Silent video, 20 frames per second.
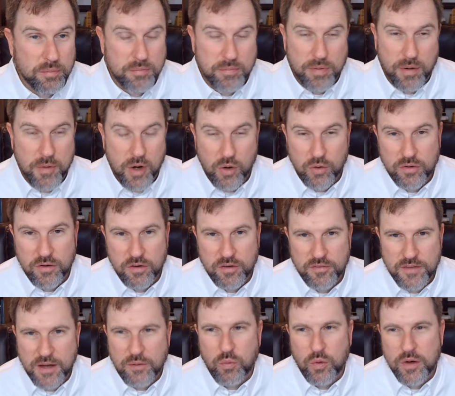promote
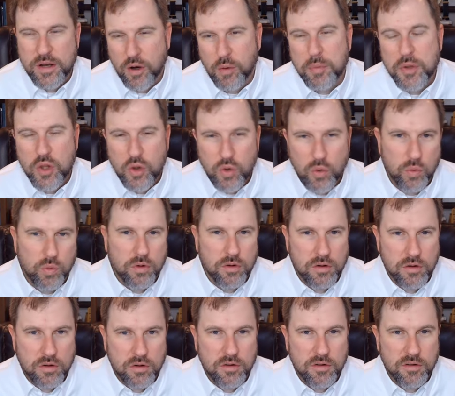that would help you,
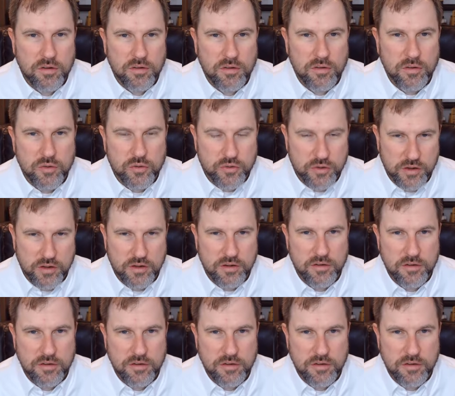you see.